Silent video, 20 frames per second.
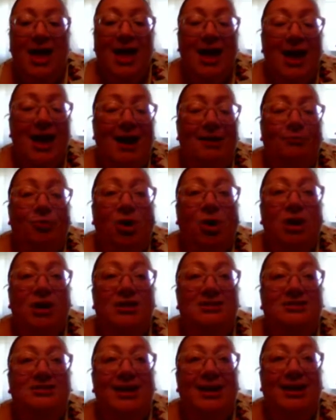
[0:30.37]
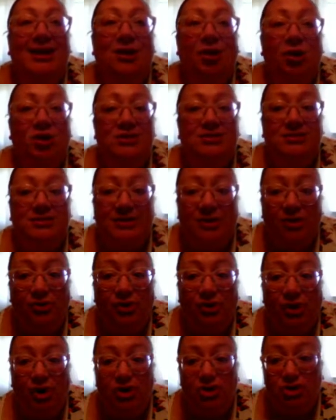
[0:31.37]
and we're going to take our skill and
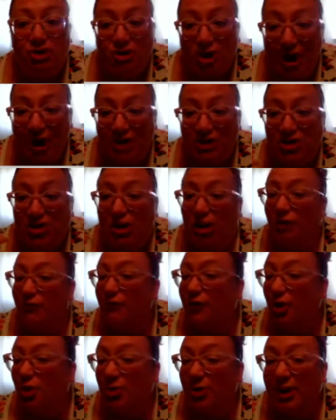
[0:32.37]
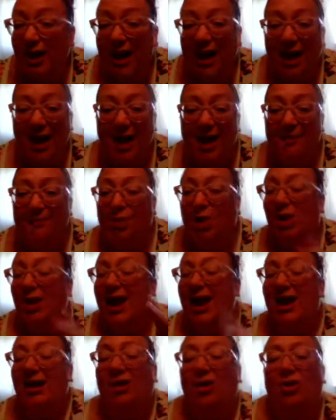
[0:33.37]
our strategy, our vocab,
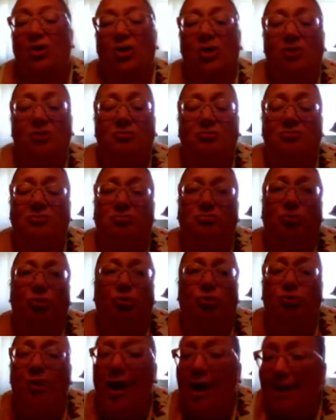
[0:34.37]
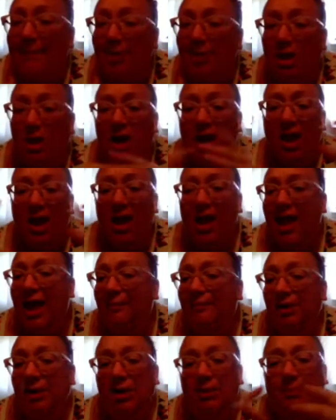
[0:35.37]
our grammar, and
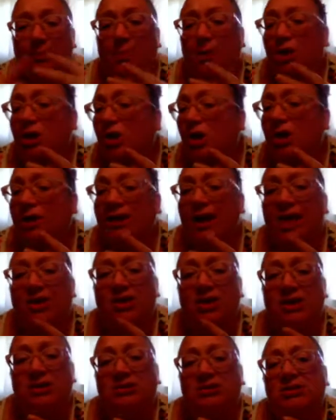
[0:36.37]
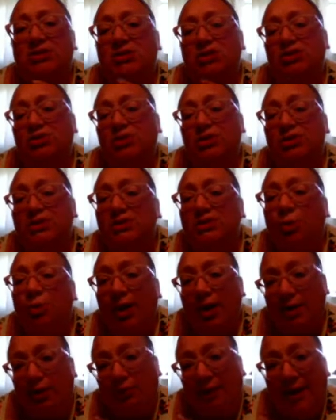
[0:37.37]
we're going to put it all together to do this
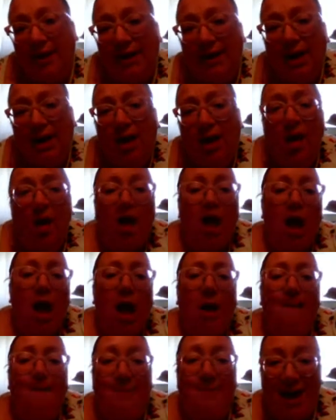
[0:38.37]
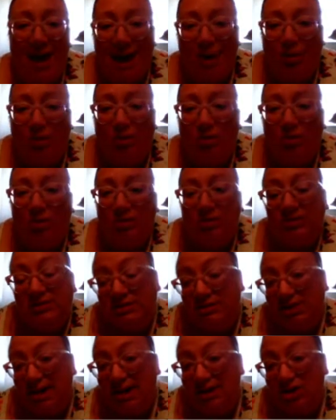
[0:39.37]
quick write about the
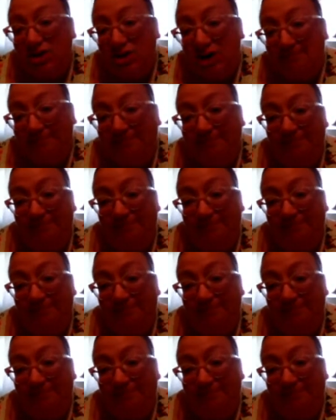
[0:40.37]
selection.